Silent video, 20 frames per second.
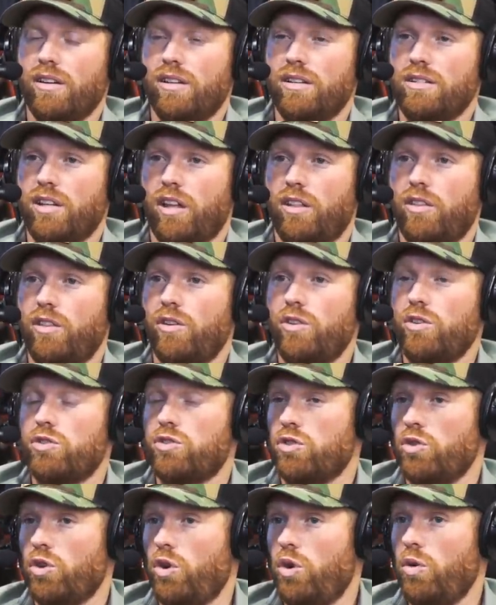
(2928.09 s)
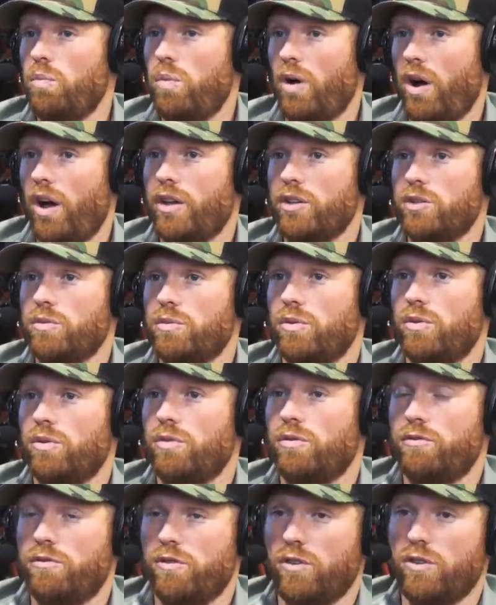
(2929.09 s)
it's like there is no possible
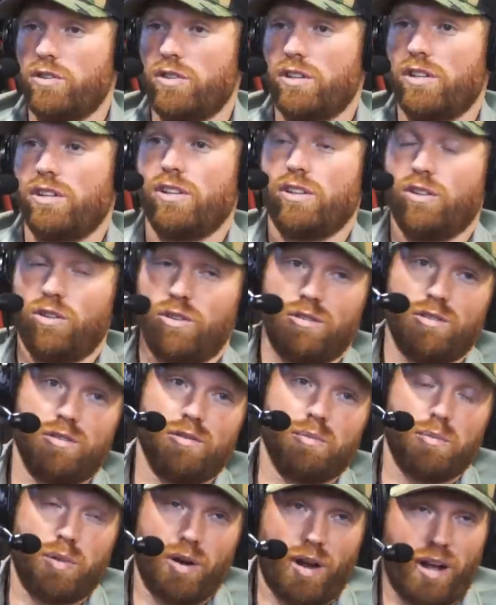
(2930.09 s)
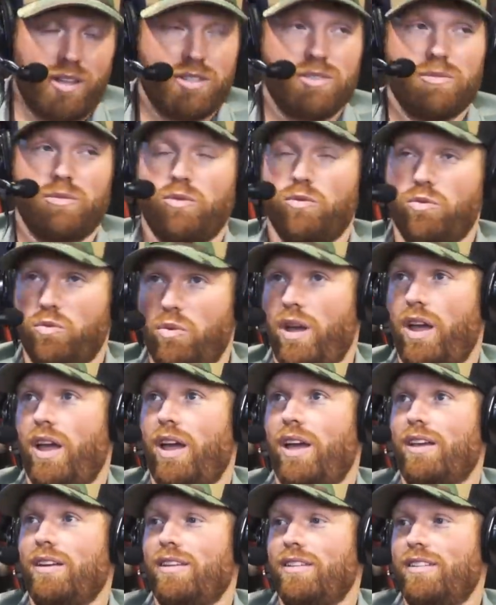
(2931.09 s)
physically possible
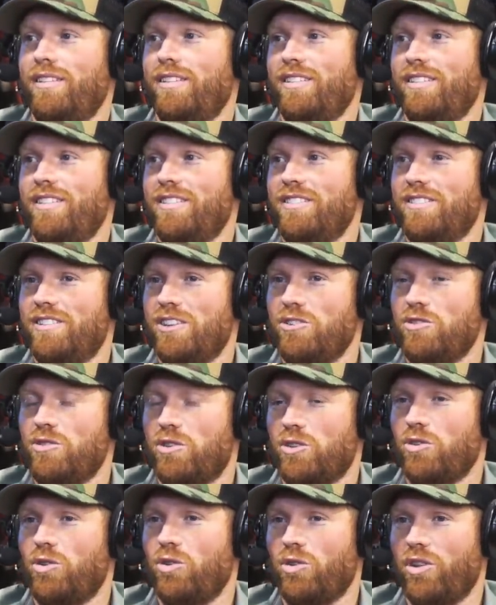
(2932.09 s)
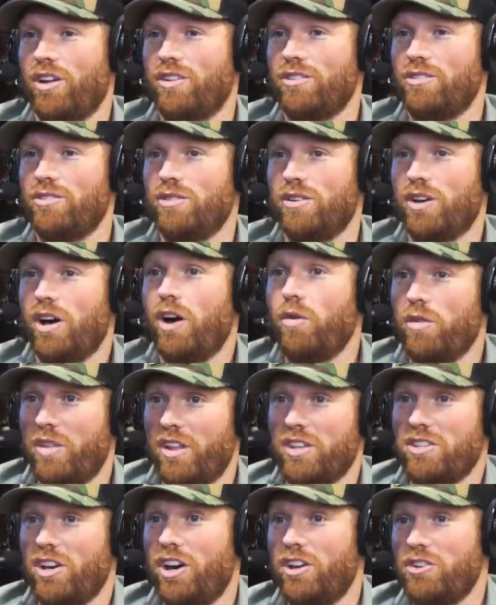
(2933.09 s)
way that mm-hmm. you can mm-hmm. hold on to it. Oh,
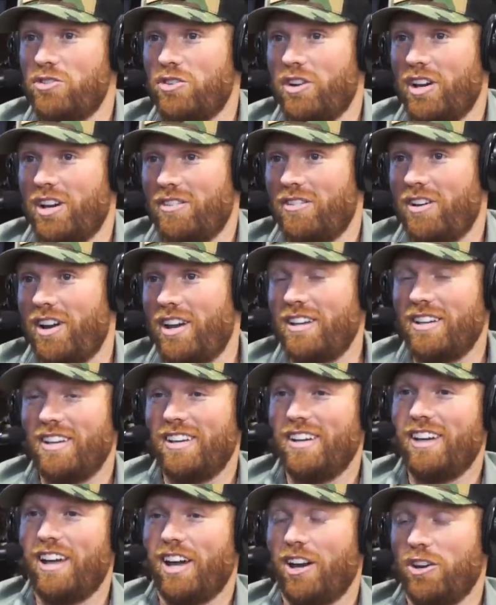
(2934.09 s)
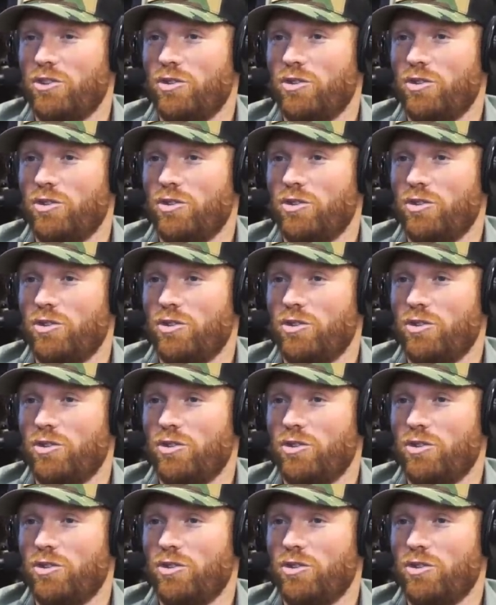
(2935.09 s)
that's untrained, yeah, right? right? An